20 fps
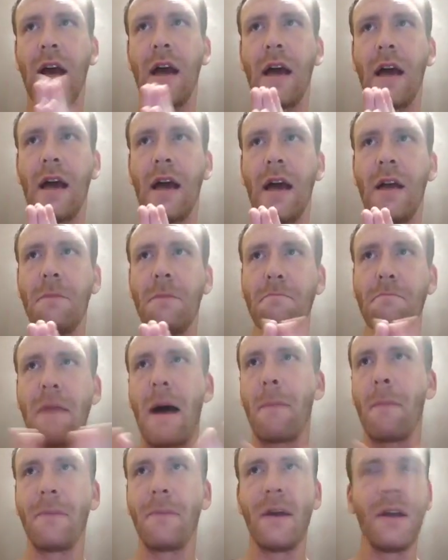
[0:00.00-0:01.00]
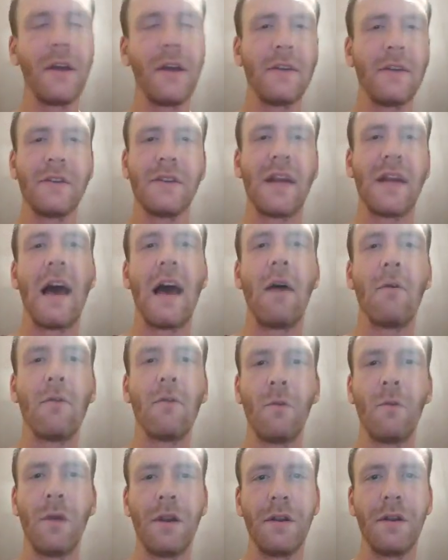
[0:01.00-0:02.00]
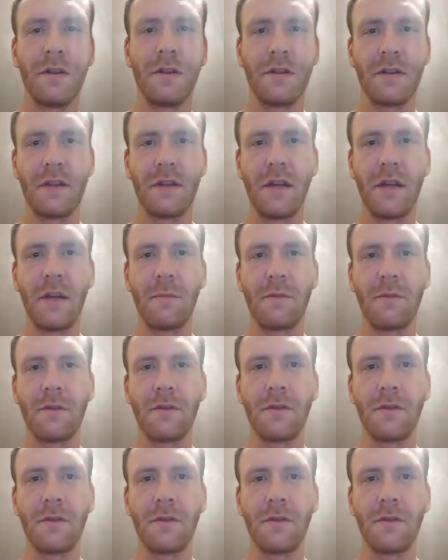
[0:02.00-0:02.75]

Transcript: and map pings and how to win escapes.